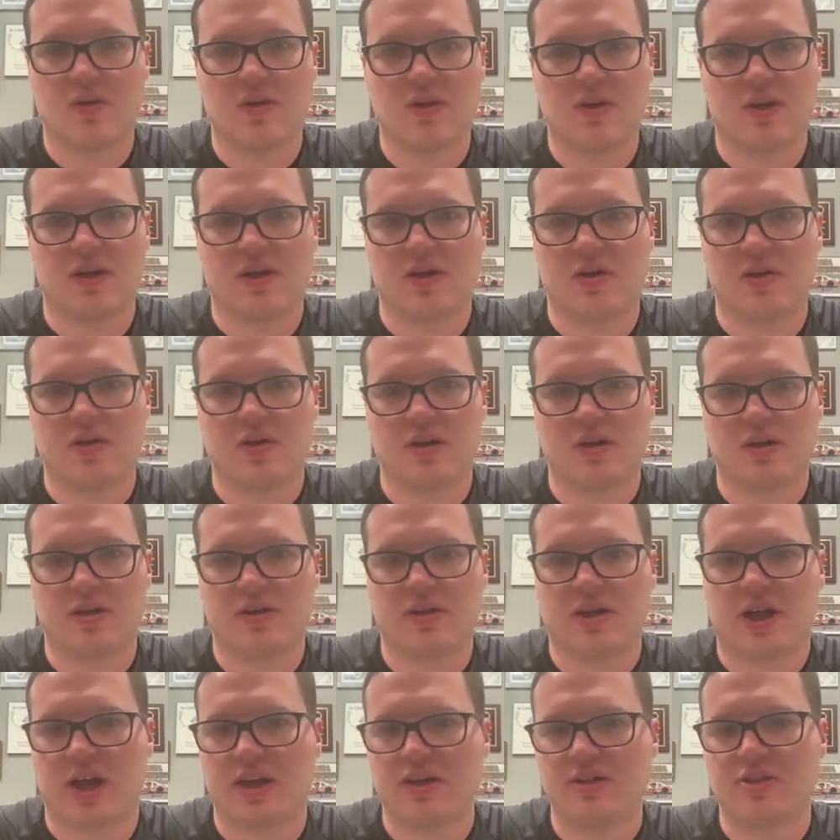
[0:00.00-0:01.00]
You know,
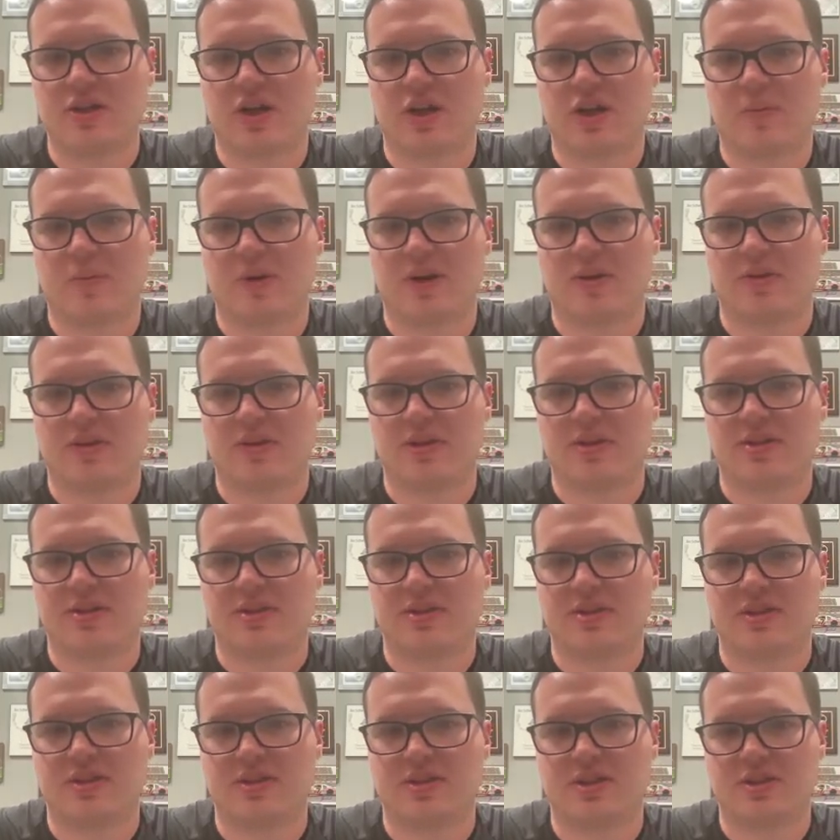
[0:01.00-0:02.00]
kind of talk about this
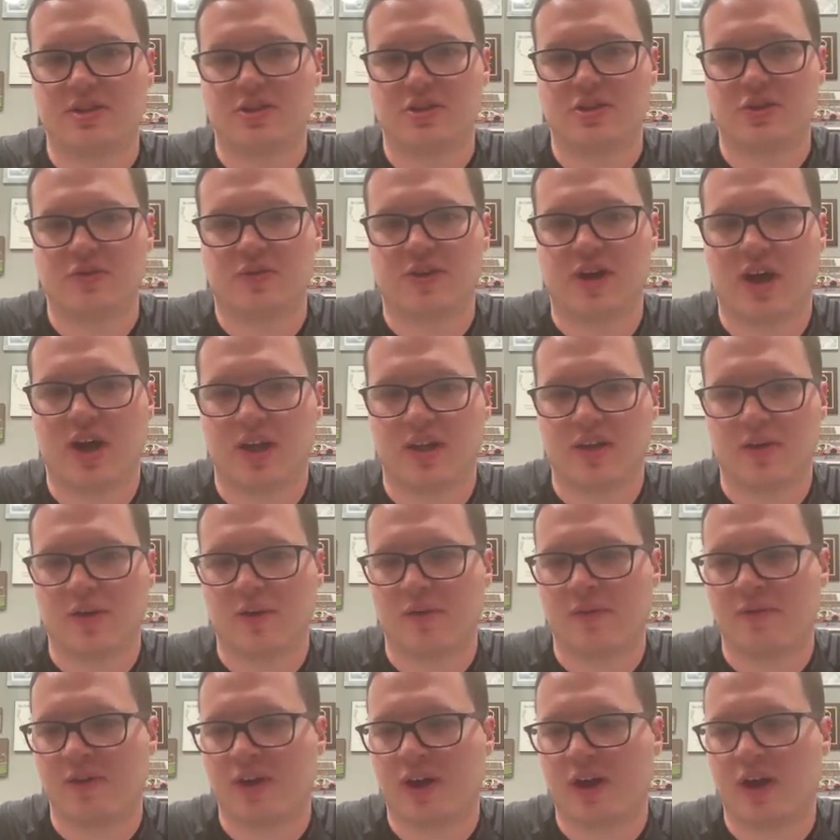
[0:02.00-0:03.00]
since you've kind
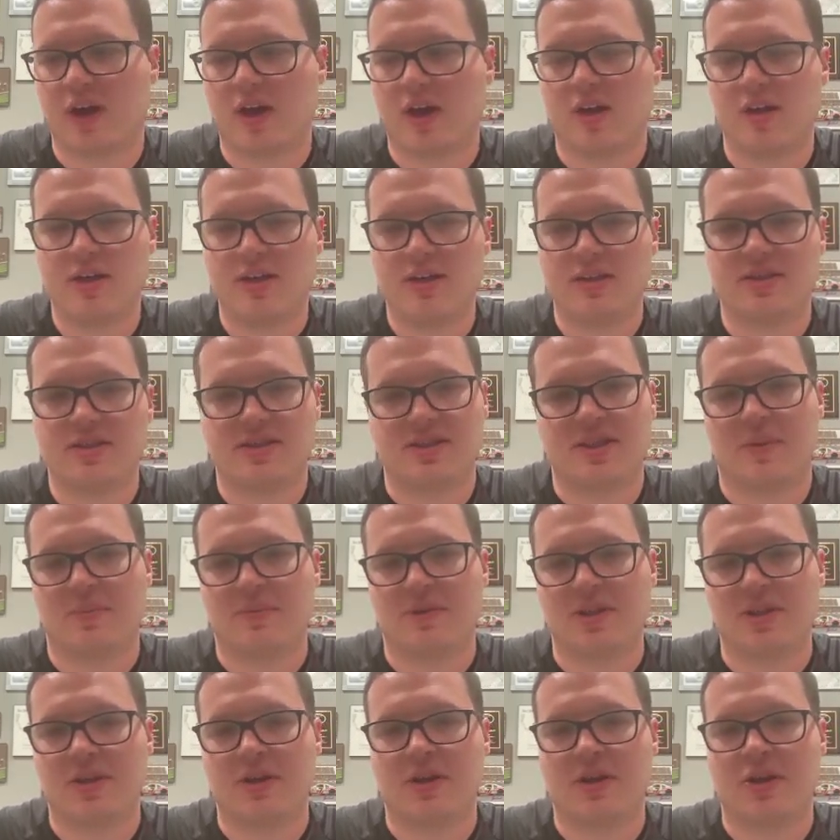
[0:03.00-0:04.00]
of uh,
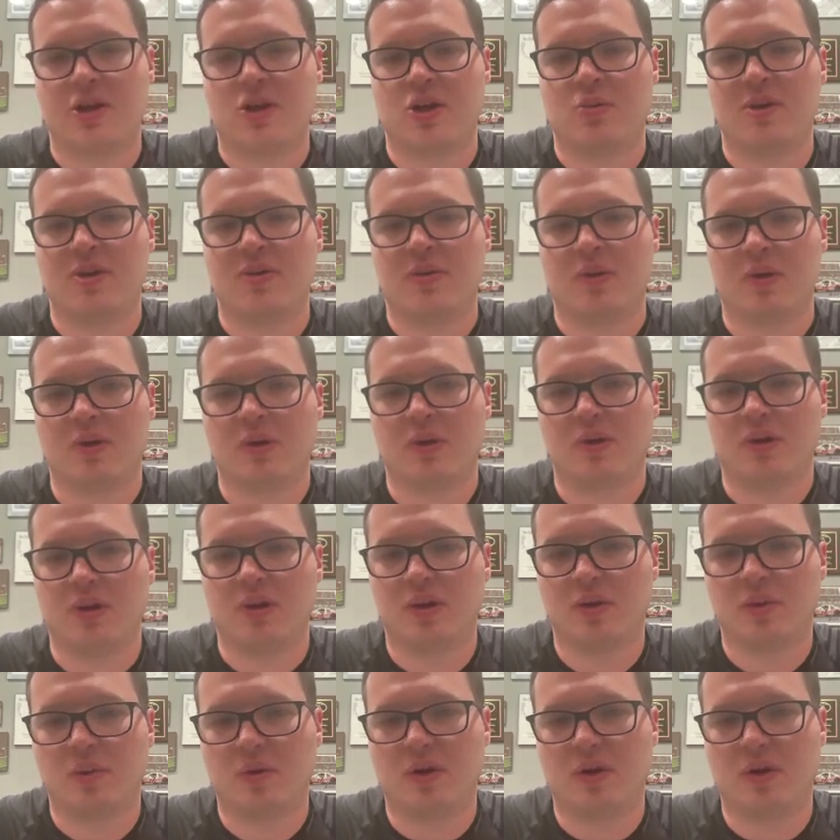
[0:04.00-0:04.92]
stepped into the QB role.